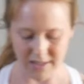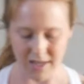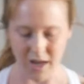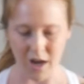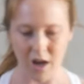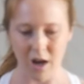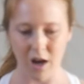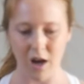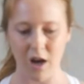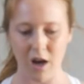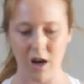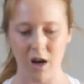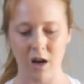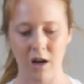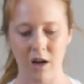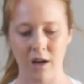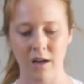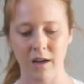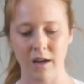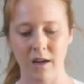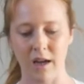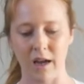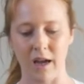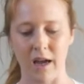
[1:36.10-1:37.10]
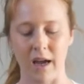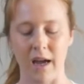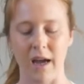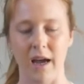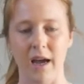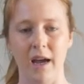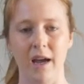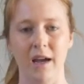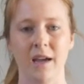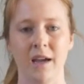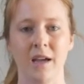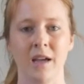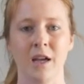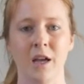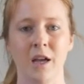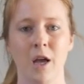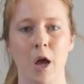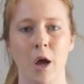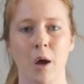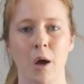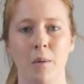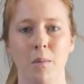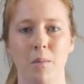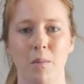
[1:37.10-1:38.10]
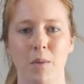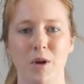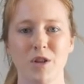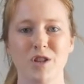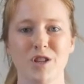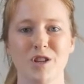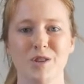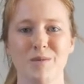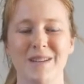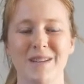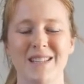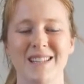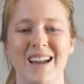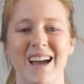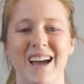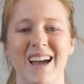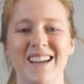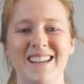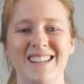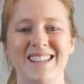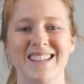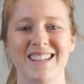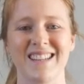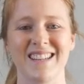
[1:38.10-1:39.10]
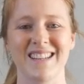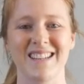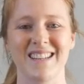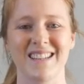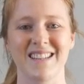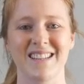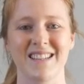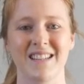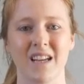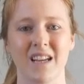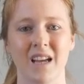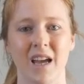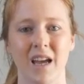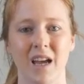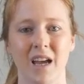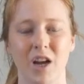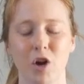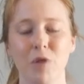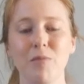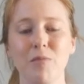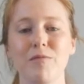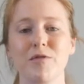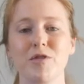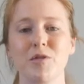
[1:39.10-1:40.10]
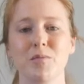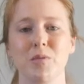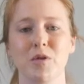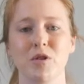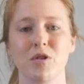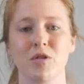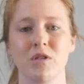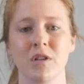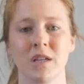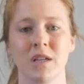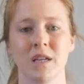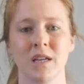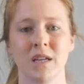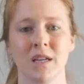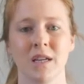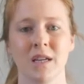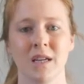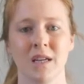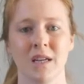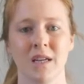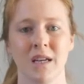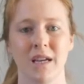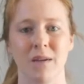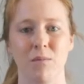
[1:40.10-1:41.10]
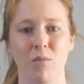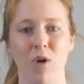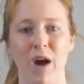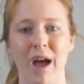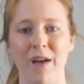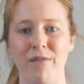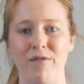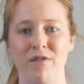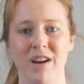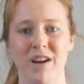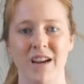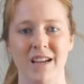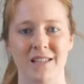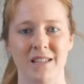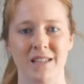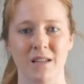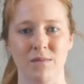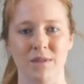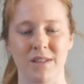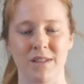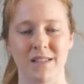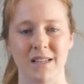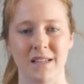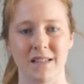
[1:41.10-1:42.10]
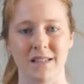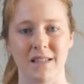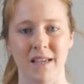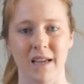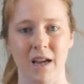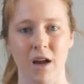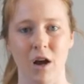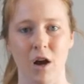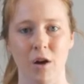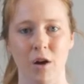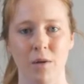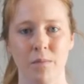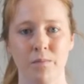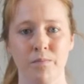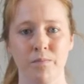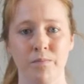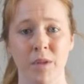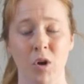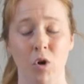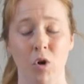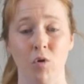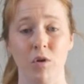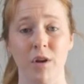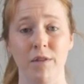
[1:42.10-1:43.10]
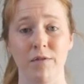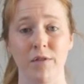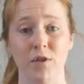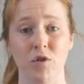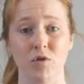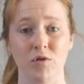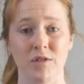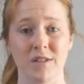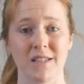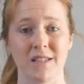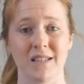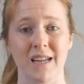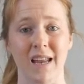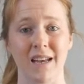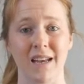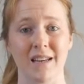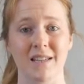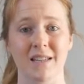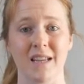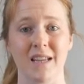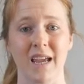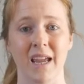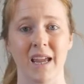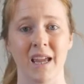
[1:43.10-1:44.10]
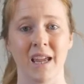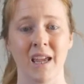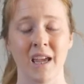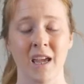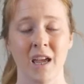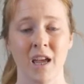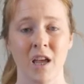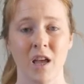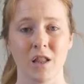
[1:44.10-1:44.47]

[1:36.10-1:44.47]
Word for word: our uh, bottom is nice and uh, comfortable in whatever it is that we're sitting on, or if you're standing,